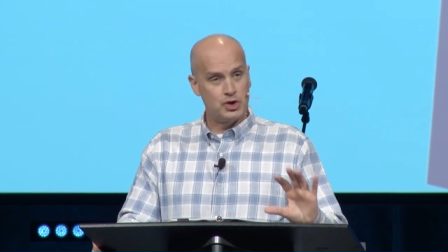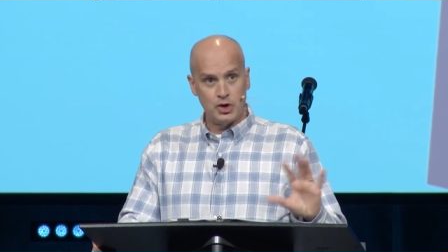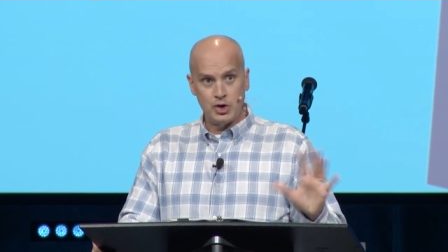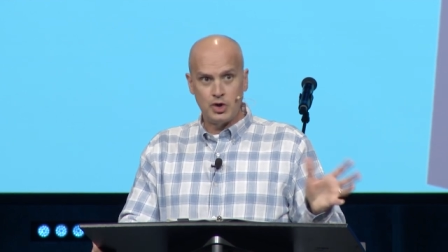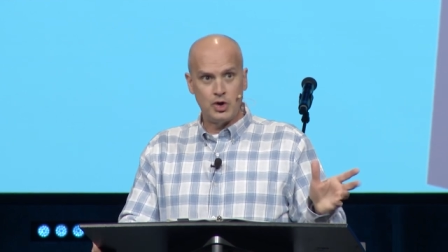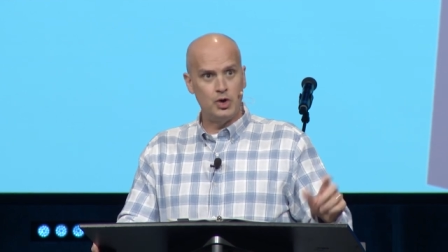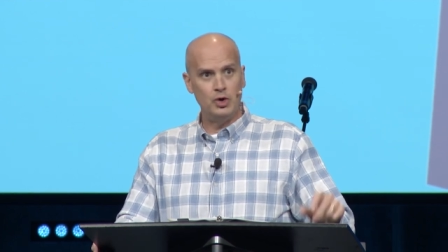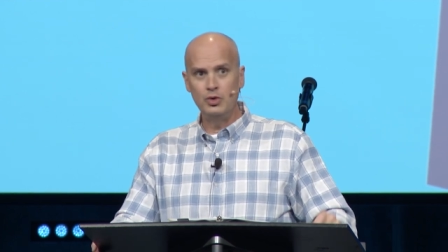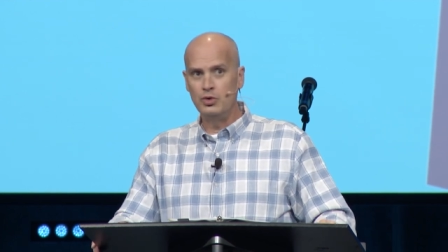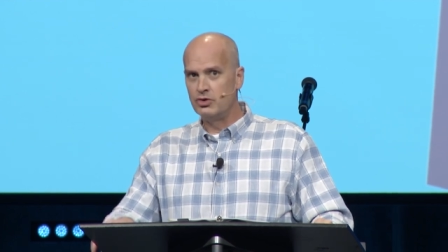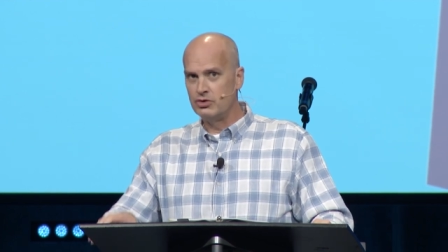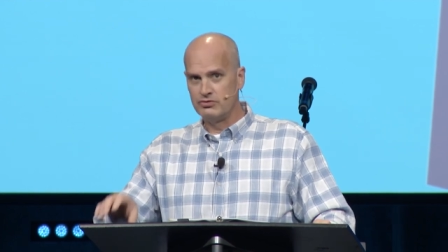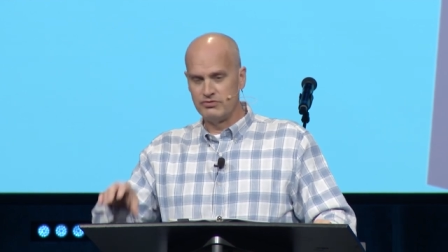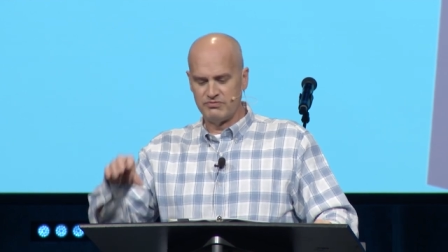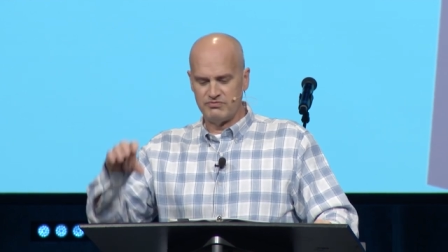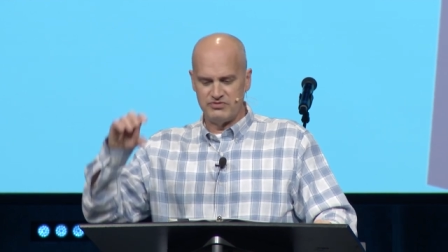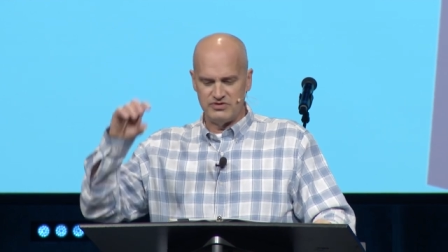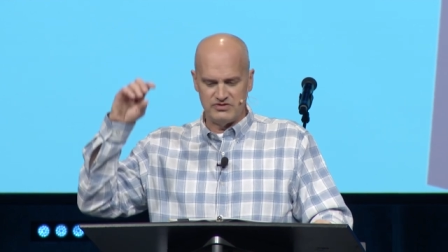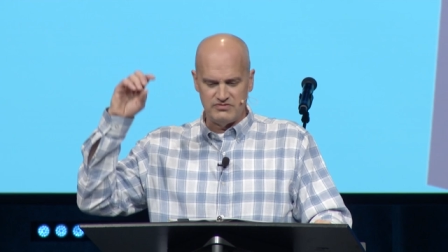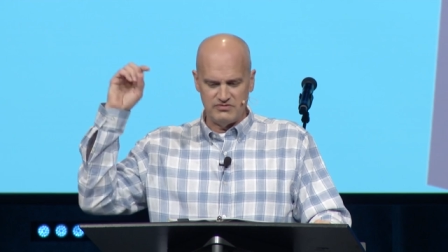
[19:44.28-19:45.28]
cool,
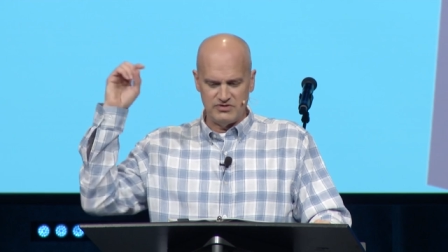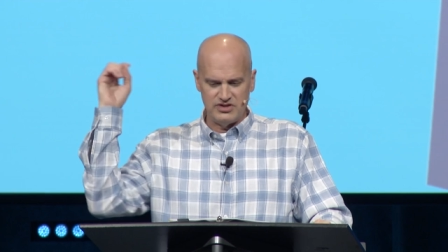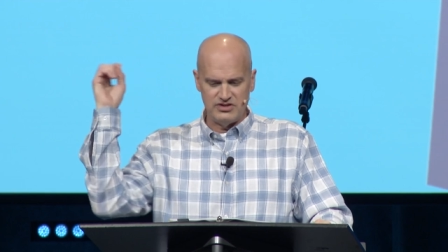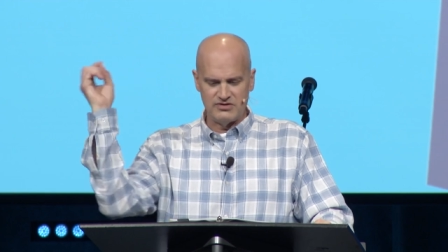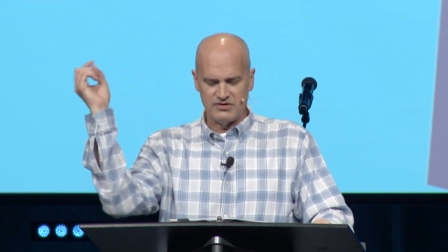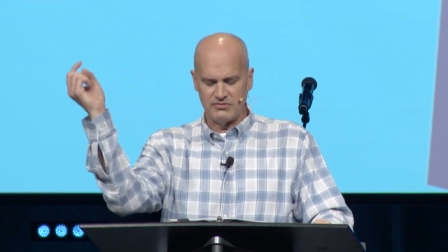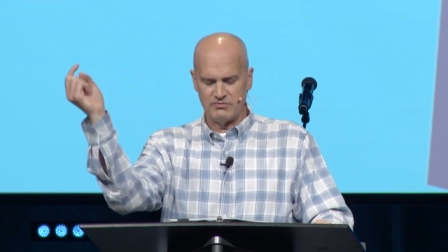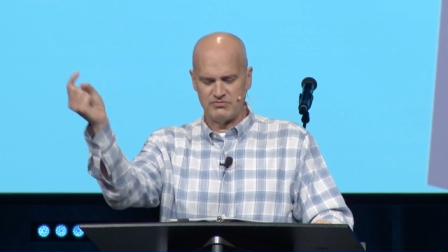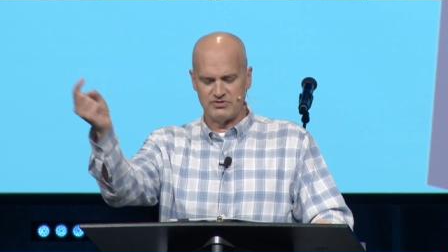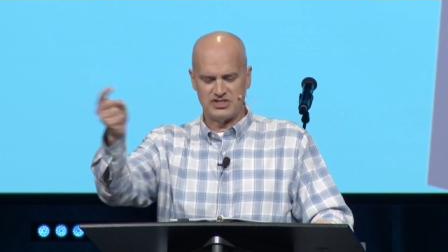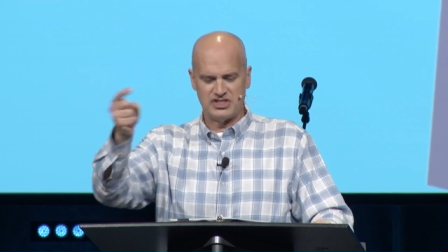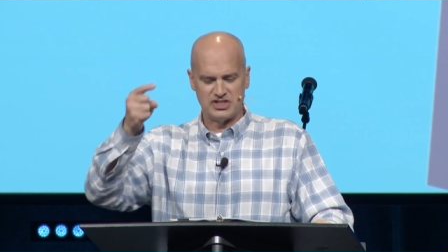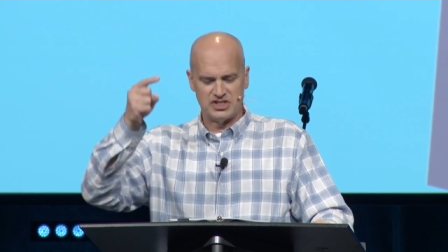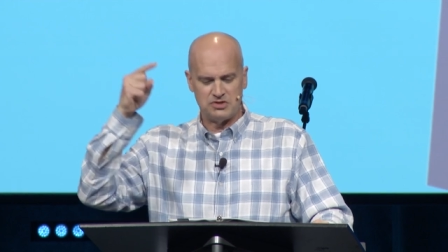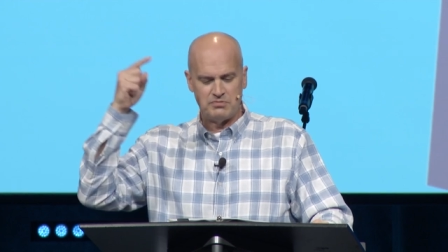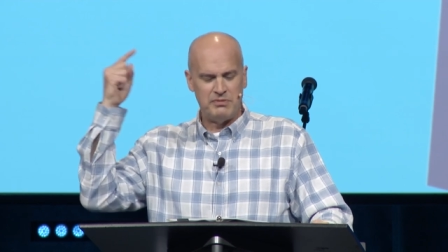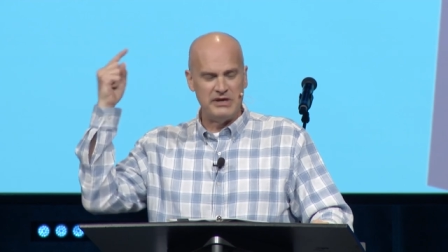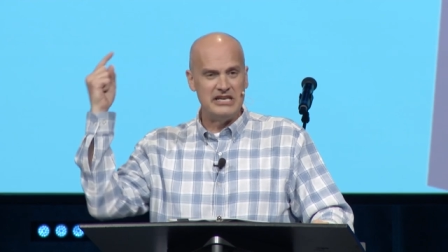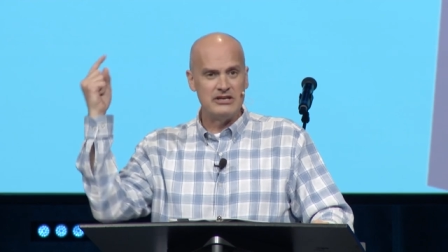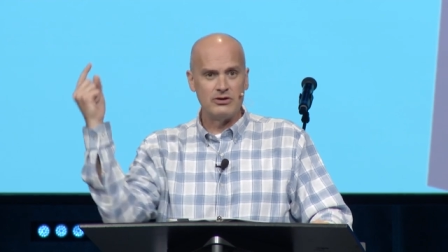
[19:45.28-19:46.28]
you know,
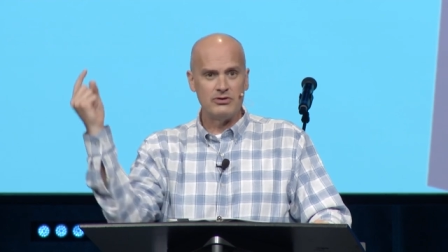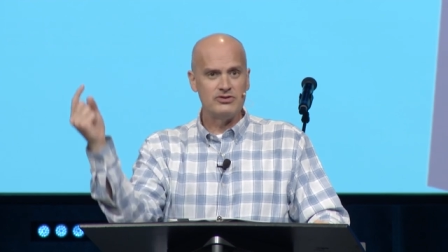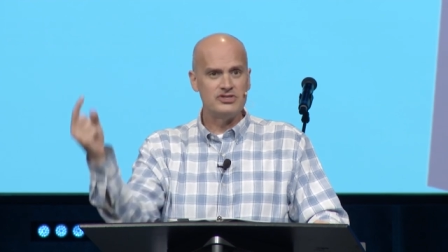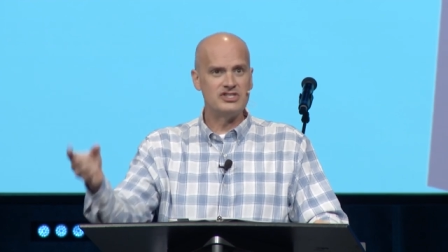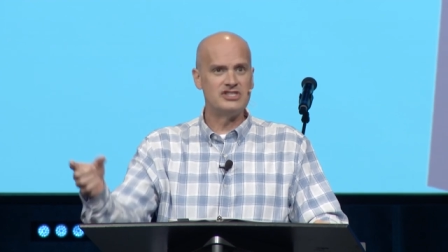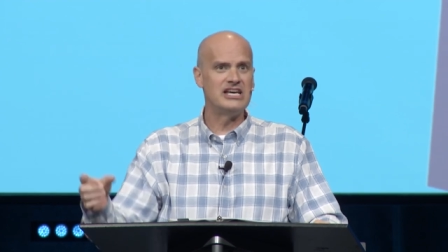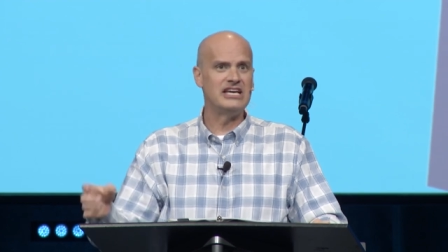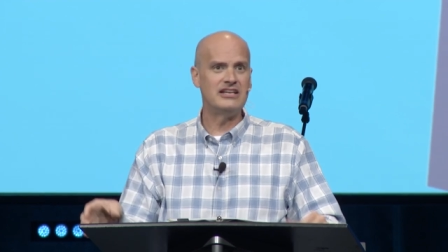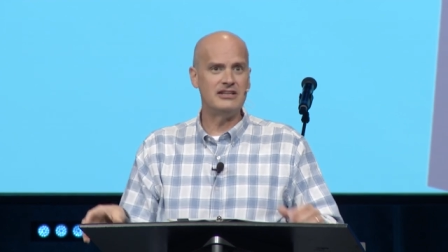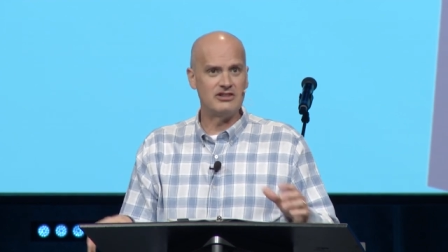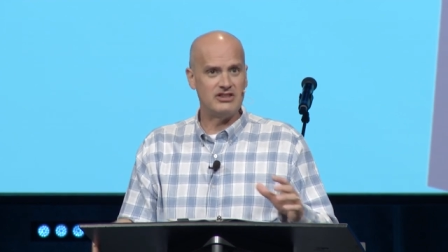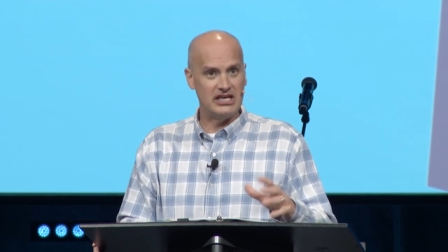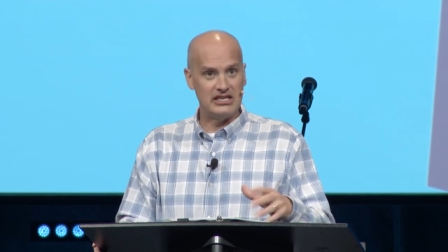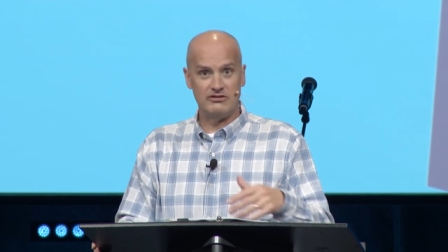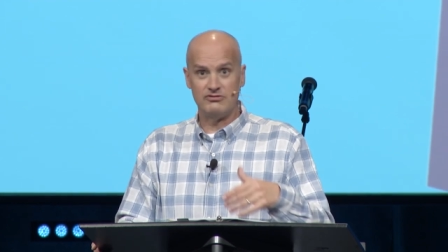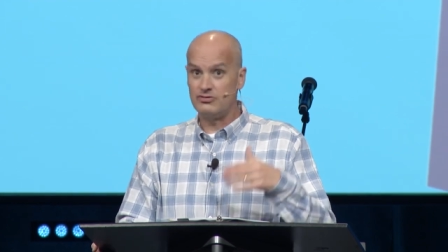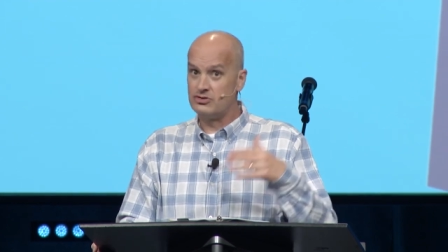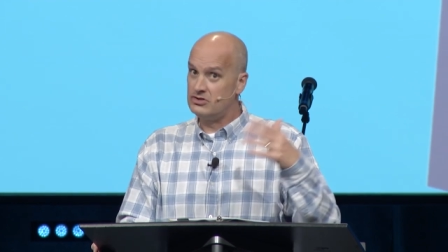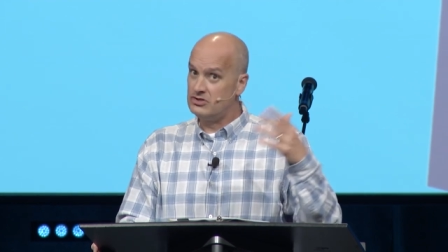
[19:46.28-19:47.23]
spindles that, that